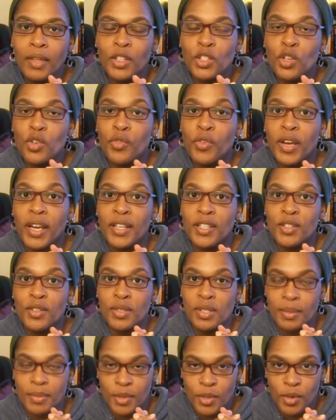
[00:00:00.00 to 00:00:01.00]
don't forget to
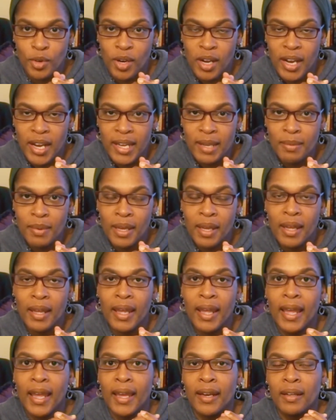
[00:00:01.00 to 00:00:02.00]
subscribe
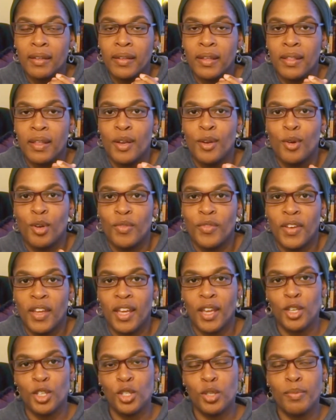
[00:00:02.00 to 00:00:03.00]
and click that
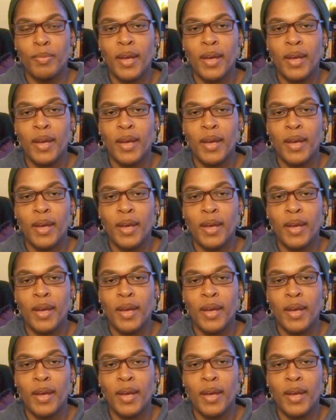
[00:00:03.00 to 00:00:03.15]
notification